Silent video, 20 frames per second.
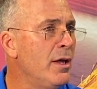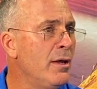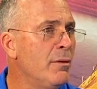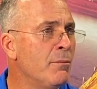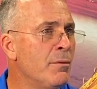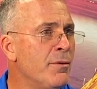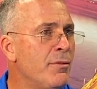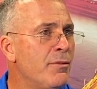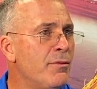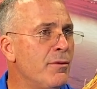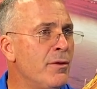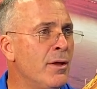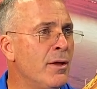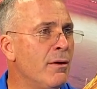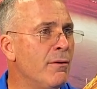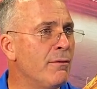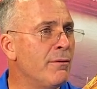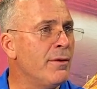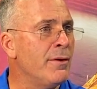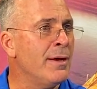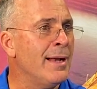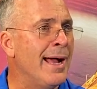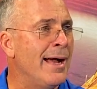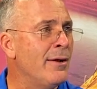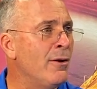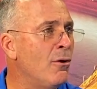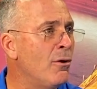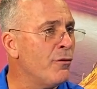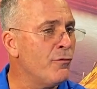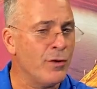With you know, you're not
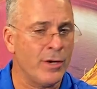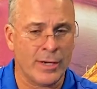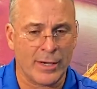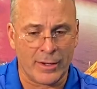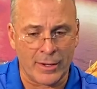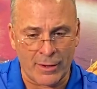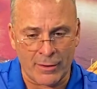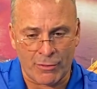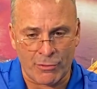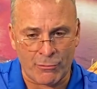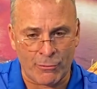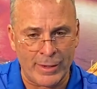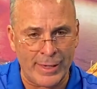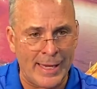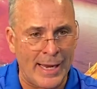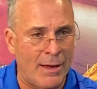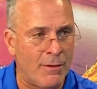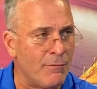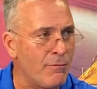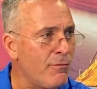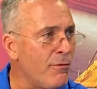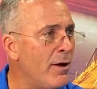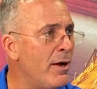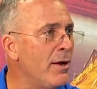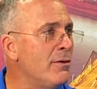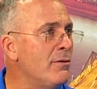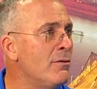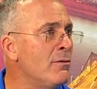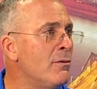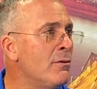knowing if you're going to get a three down front
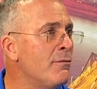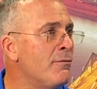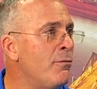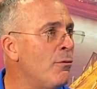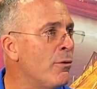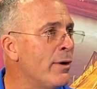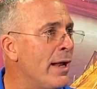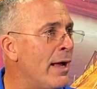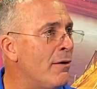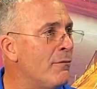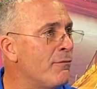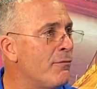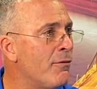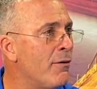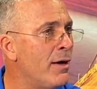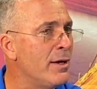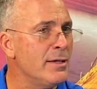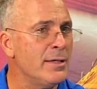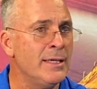or four down front.